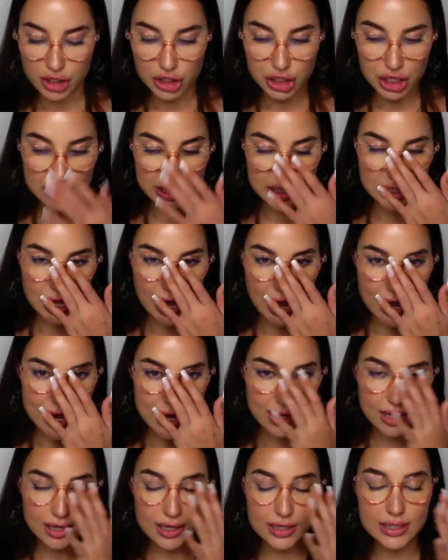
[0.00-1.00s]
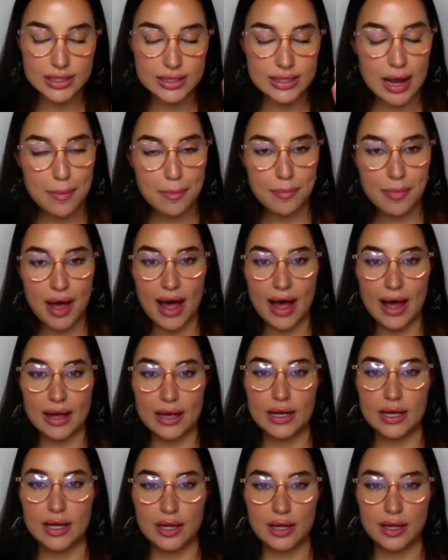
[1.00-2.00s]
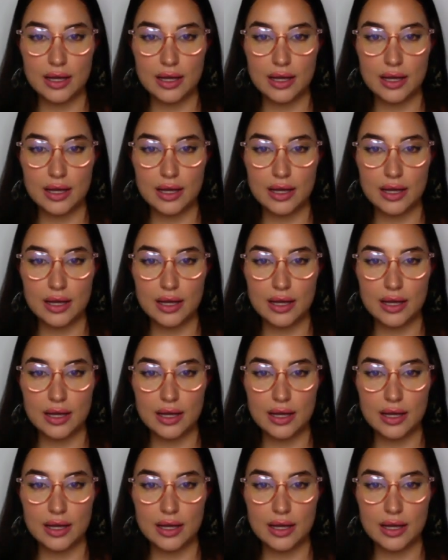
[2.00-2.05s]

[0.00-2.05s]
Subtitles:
Just take a step back,